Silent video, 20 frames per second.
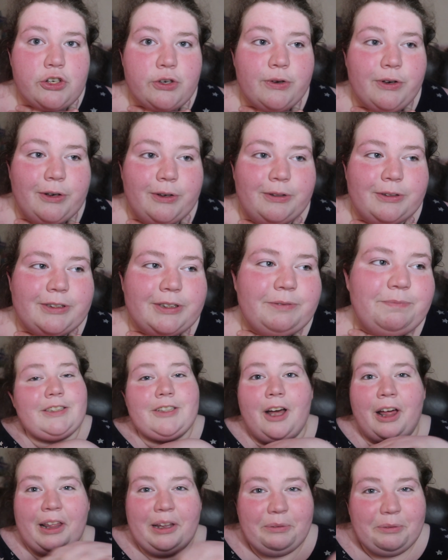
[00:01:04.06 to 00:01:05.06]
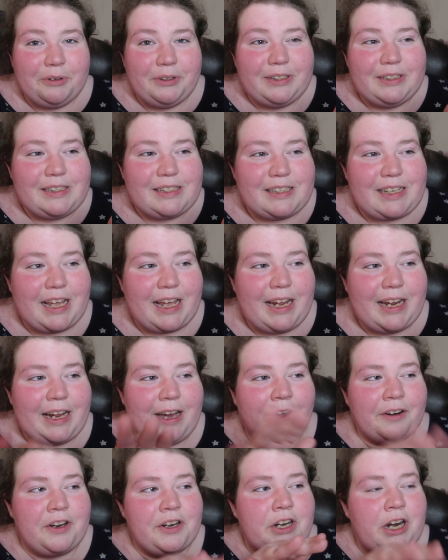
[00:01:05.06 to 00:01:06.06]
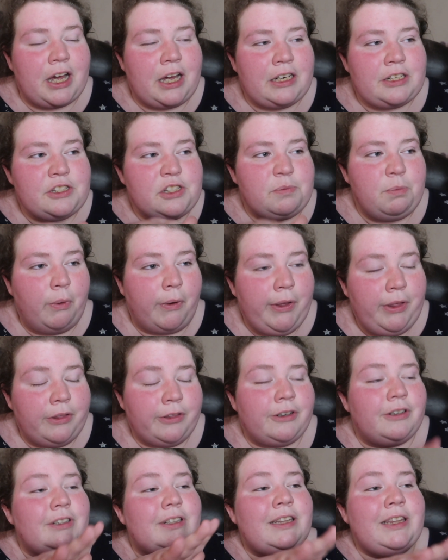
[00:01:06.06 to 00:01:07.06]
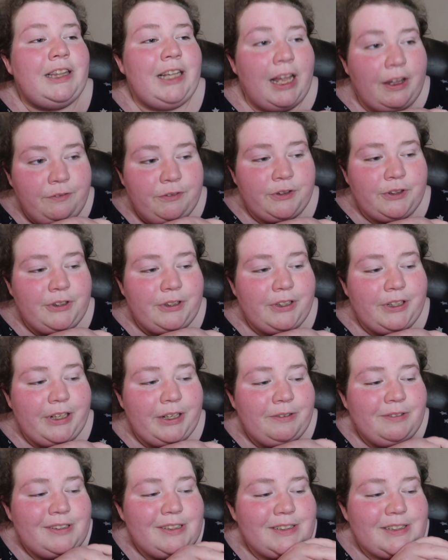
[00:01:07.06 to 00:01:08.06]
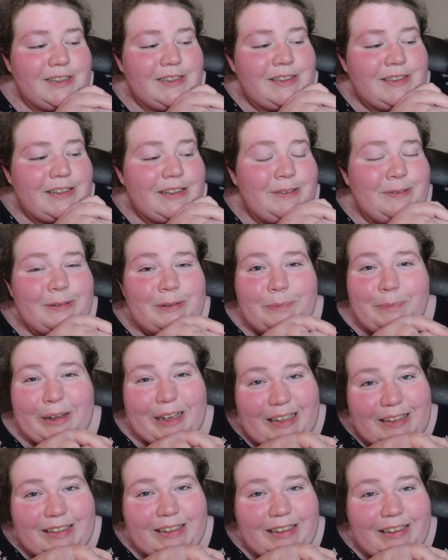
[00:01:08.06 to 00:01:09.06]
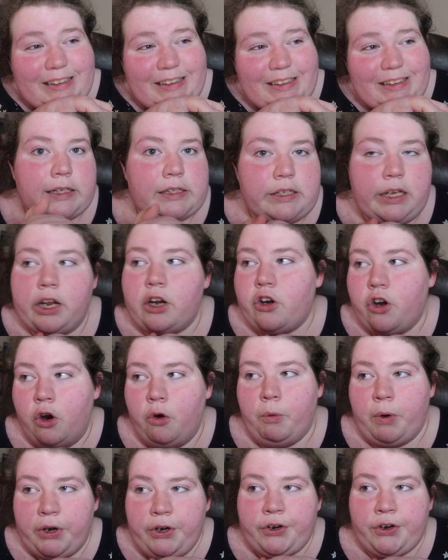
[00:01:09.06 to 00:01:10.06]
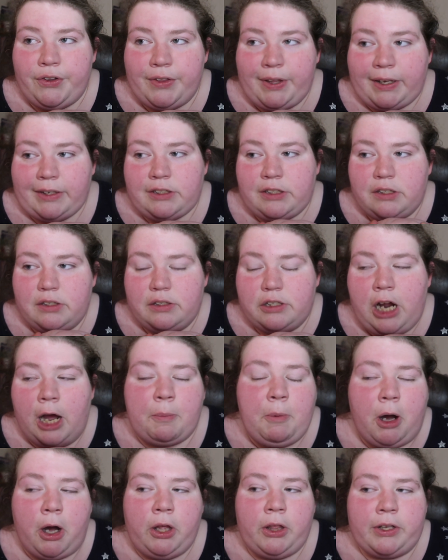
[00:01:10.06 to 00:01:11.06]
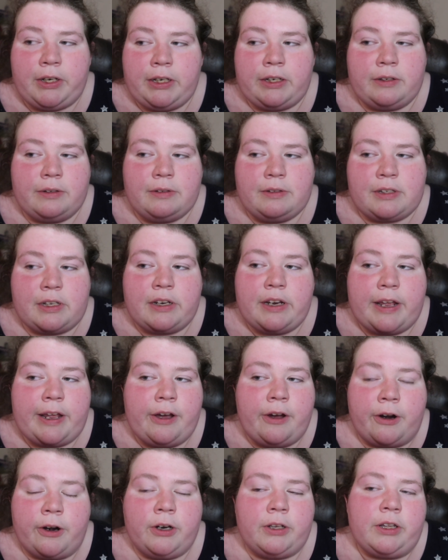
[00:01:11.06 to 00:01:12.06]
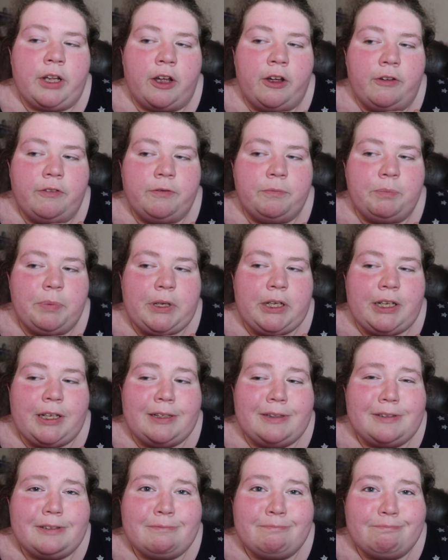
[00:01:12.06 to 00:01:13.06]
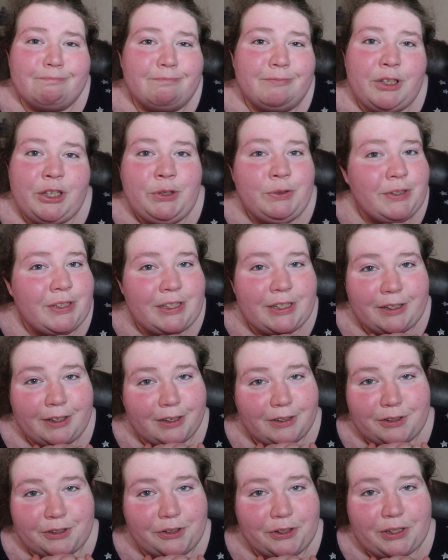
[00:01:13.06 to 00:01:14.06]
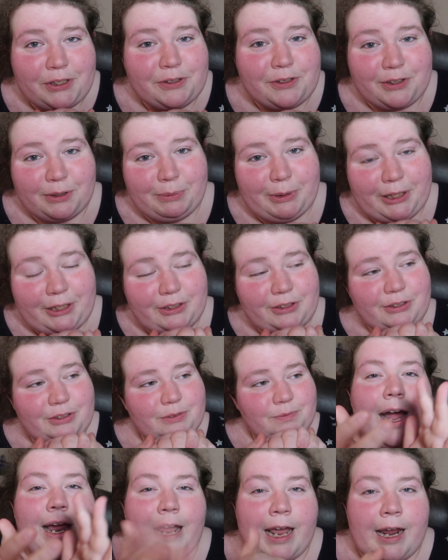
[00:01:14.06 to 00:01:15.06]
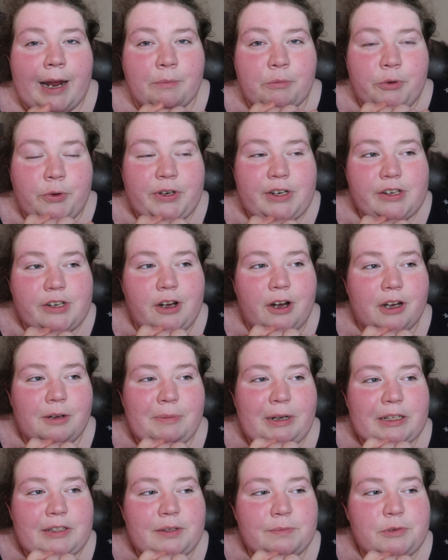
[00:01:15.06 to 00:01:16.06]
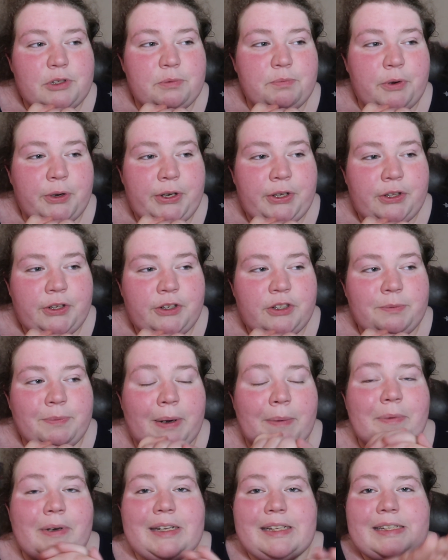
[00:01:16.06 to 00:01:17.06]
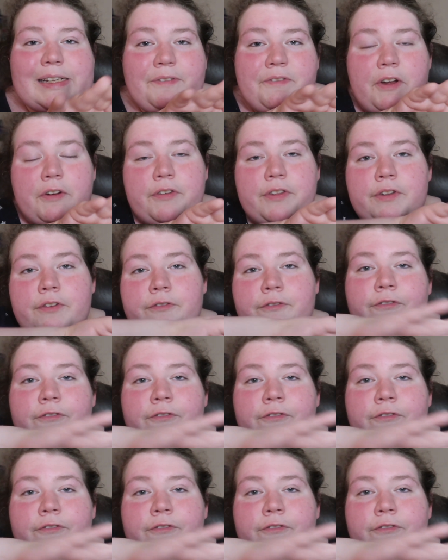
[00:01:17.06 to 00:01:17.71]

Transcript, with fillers: a chokehold. That's all I'm going to say on a non-spoiler level. It was just, it was amazing. It's like no wonder that Tom Holland and Zendaya are in love because you see it on screen so much. I am going to talk about some spoilers, but I'm going to save that for the